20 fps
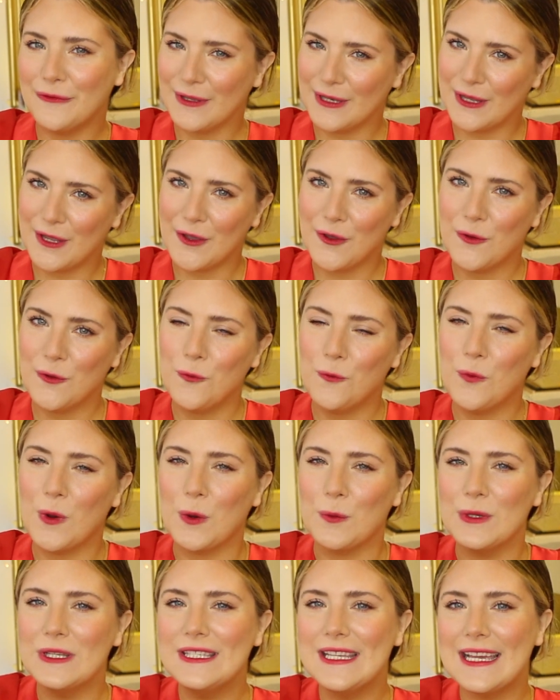video
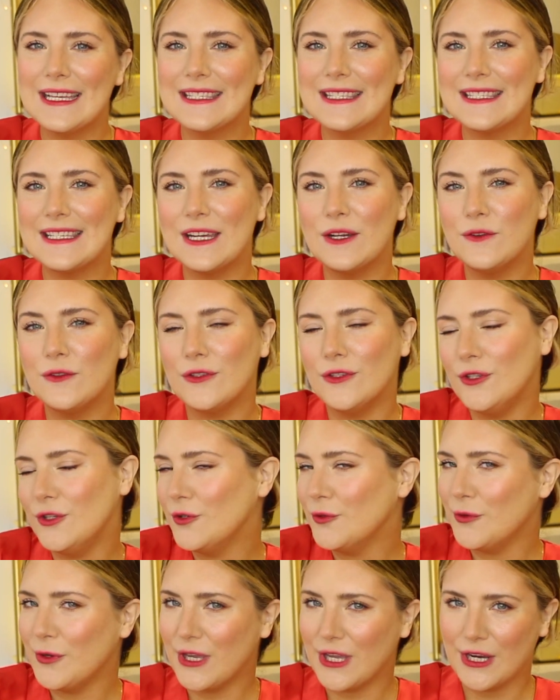where we test out
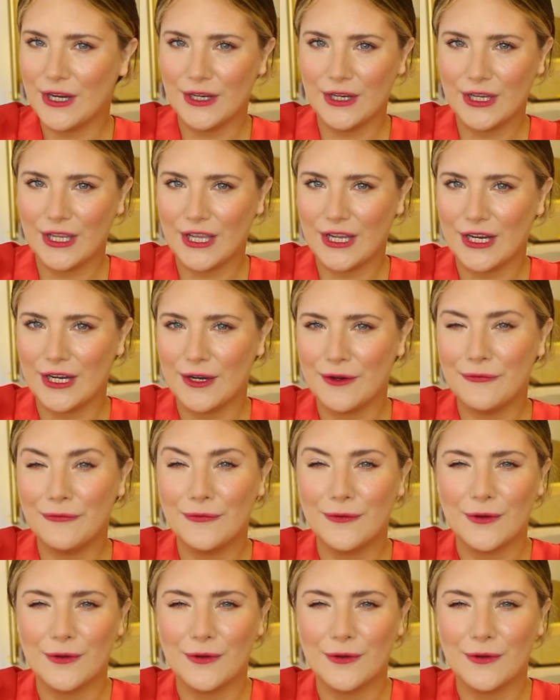new hair care